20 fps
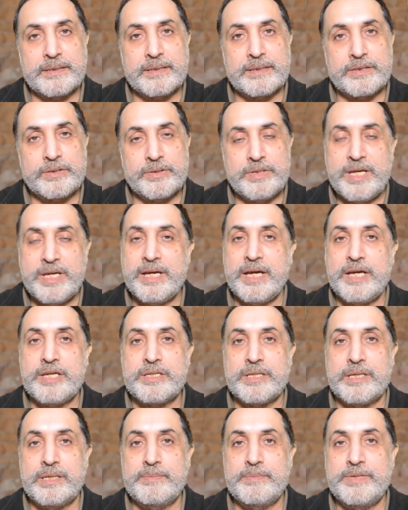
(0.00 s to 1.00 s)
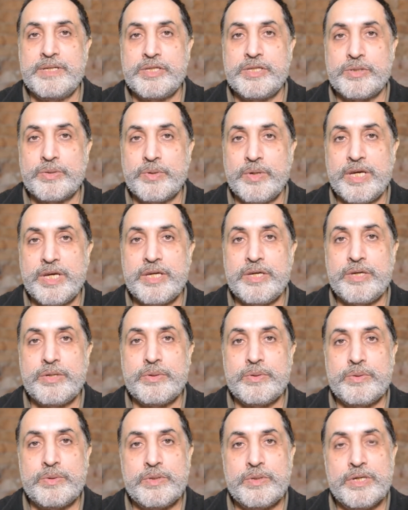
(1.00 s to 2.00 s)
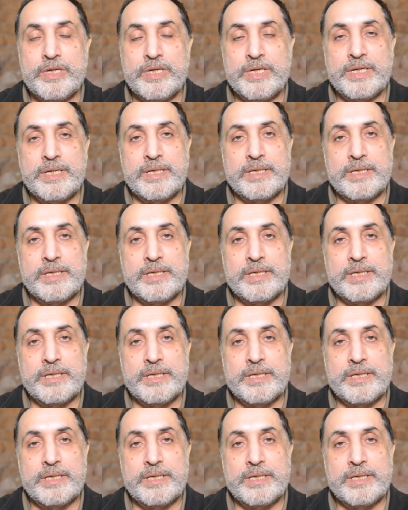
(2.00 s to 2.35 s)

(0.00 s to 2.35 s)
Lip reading: Today, I shall be showing you